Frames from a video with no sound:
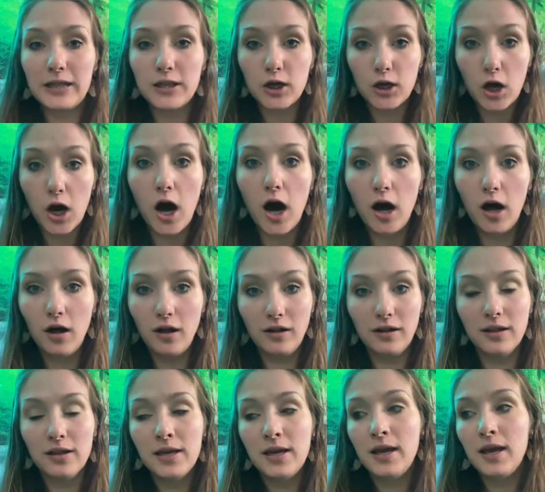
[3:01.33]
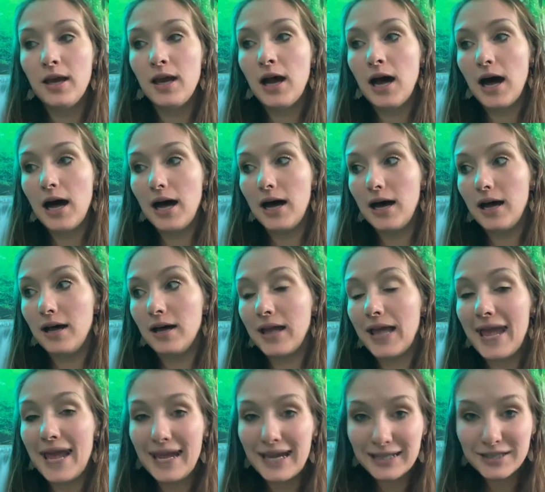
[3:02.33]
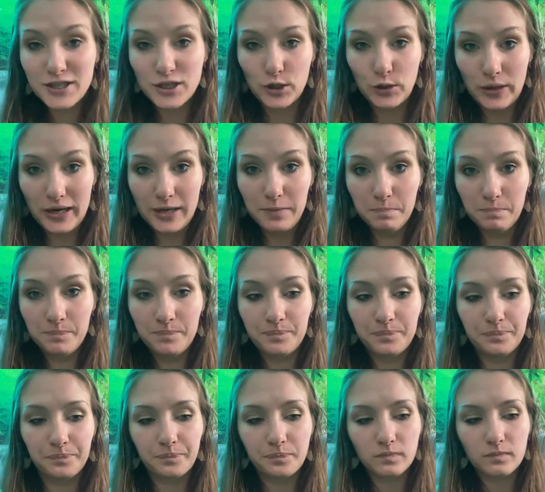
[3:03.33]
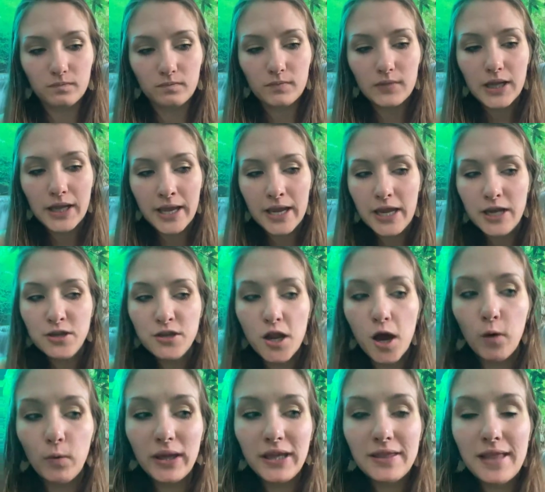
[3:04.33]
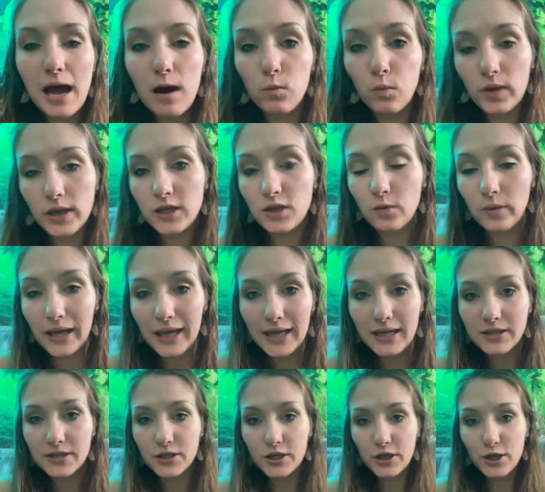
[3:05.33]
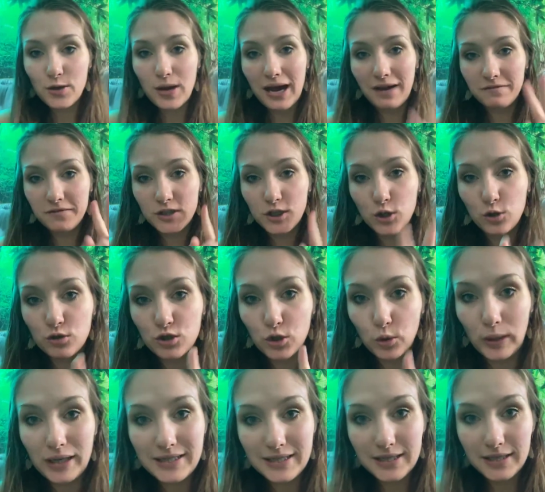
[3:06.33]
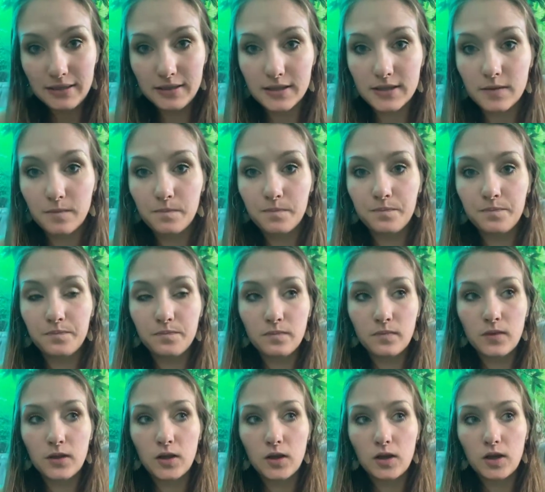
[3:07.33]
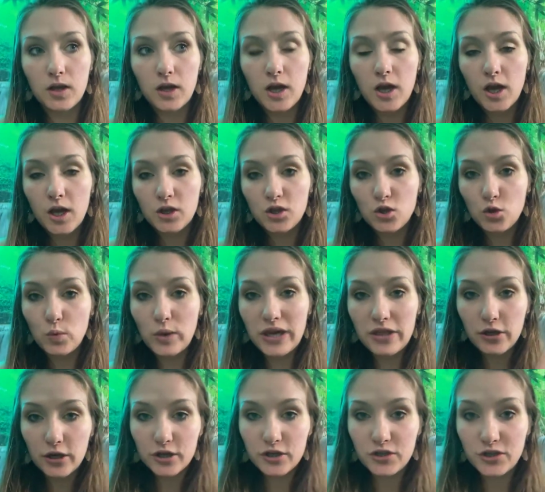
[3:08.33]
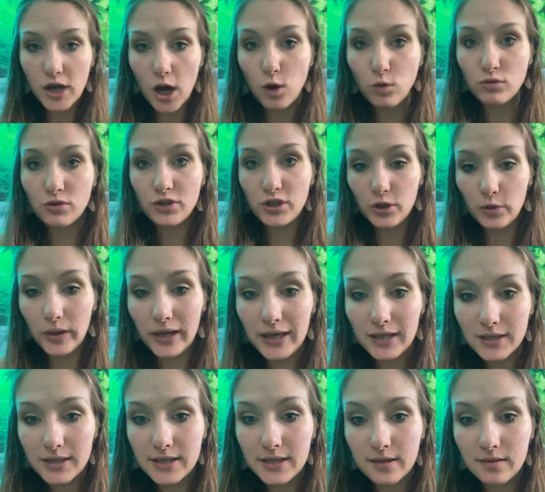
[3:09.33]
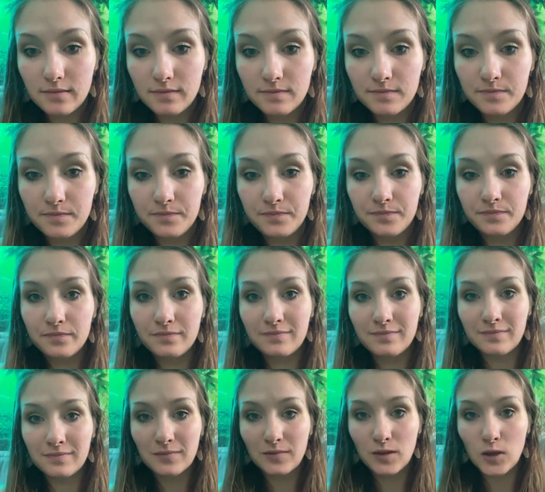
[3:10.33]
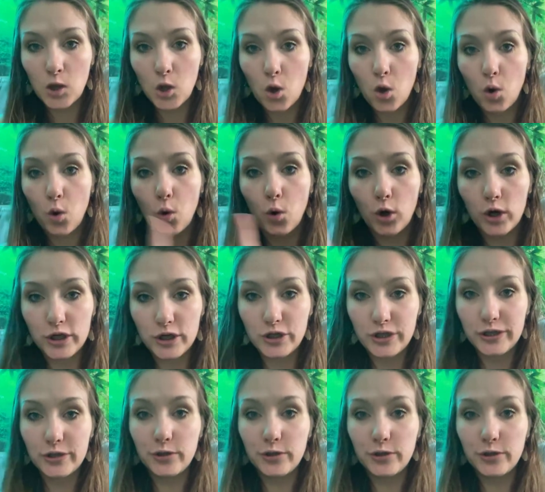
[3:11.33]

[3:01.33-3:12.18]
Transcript: call, answering, and knowing that when you answer, you have two choices. You either don't do it, or you do.